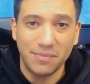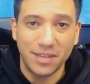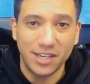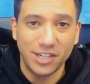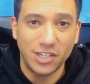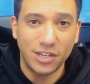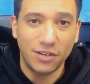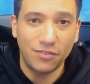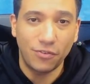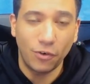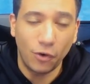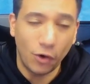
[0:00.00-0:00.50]
that
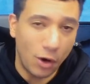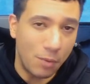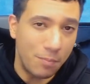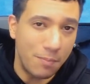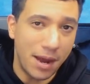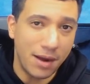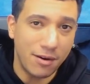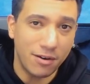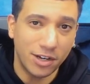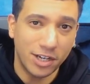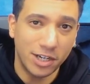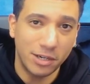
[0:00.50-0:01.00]
she thought
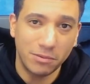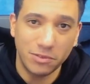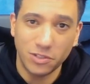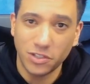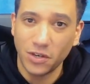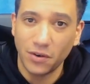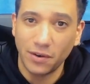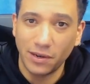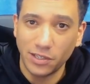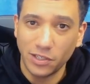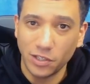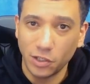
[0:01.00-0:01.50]
America was
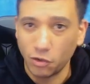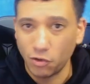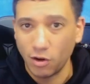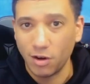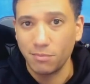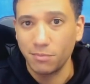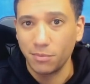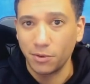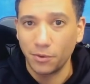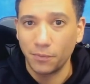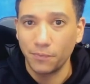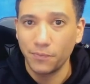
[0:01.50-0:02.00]
going to
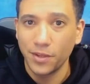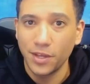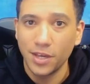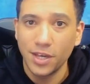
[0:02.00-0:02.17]
crumble.